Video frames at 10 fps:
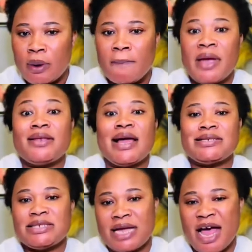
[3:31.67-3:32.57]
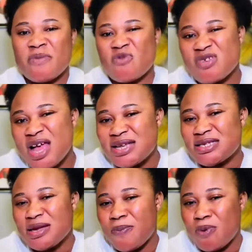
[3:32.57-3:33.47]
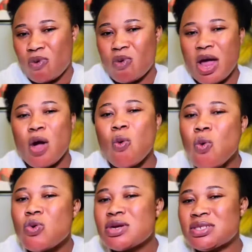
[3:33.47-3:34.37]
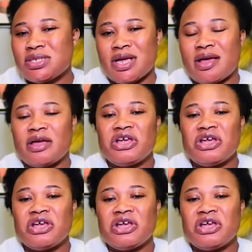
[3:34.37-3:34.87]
but that time no Yaw Sarpong ehuni say